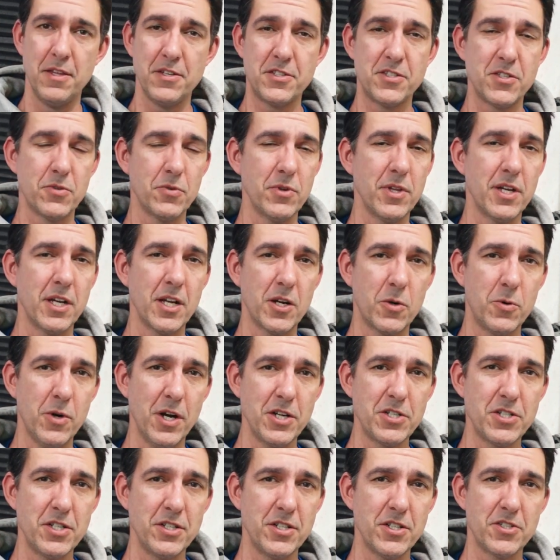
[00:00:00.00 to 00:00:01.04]
This is a really good
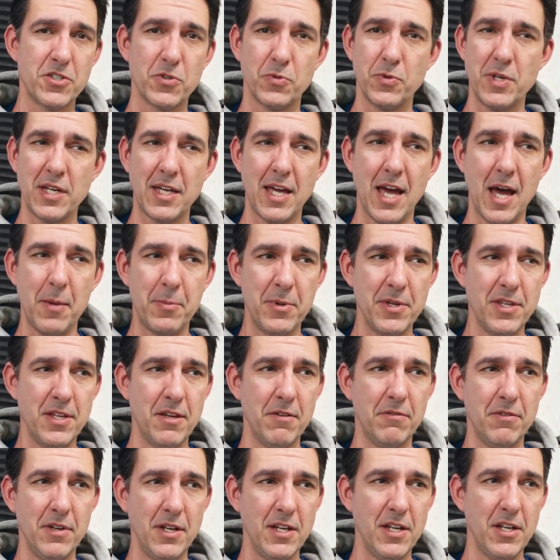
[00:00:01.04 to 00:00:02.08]
question. Just to recap in
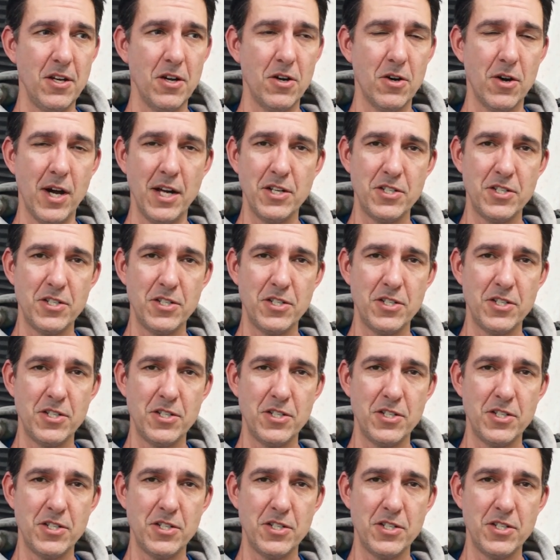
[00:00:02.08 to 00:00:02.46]
that video,